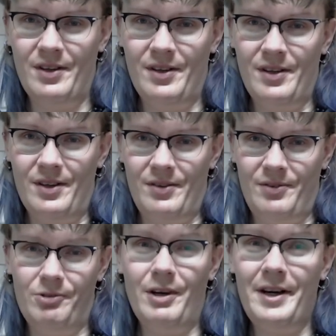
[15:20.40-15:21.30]

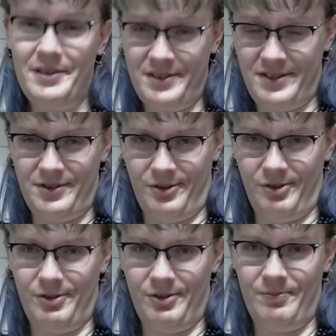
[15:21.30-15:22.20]
ways to
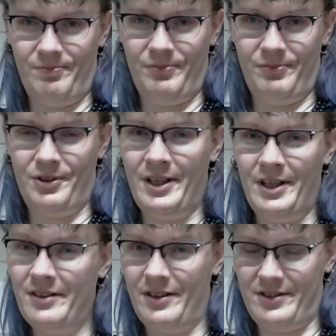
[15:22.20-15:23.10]
get that
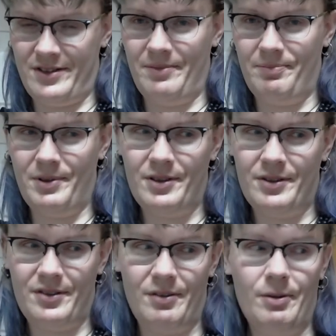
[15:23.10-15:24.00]
support.
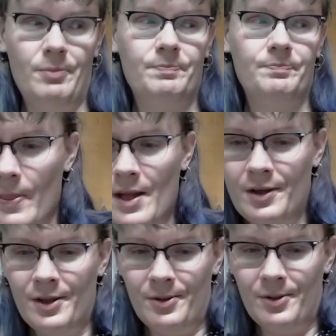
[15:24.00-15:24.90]

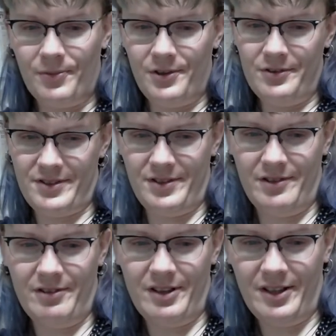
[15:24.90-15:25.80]
Also,
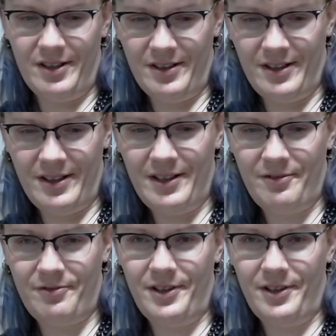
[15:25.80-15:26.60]
I think